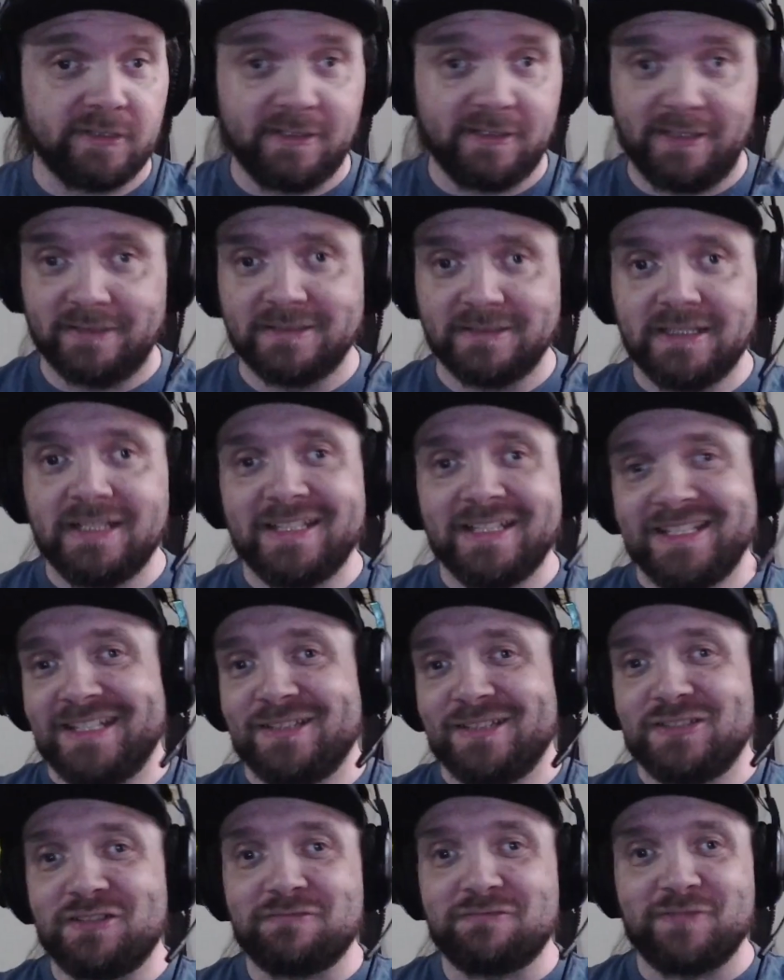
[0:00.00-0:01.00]
Look,
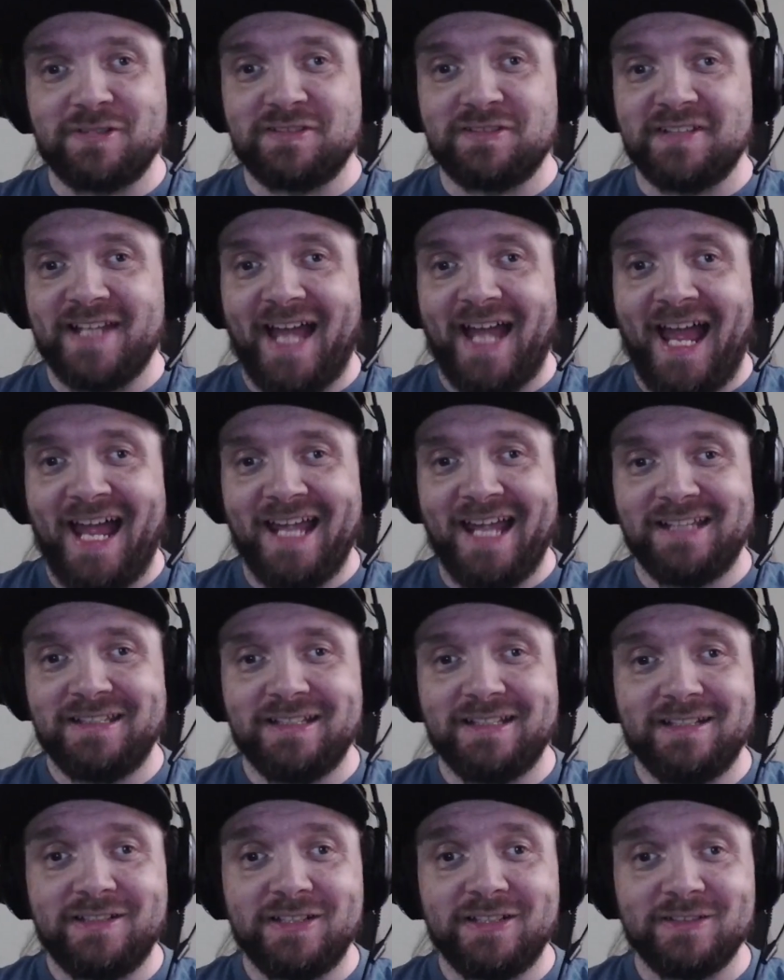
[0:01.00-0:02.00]
just recently I
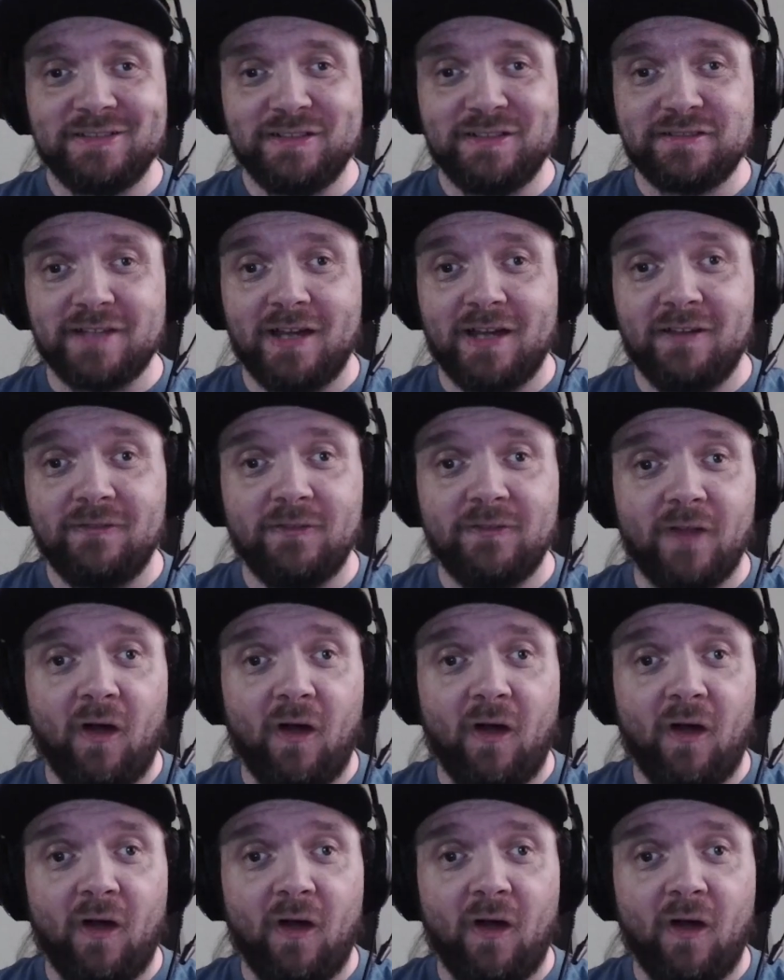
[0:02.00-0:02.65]
did a tier list of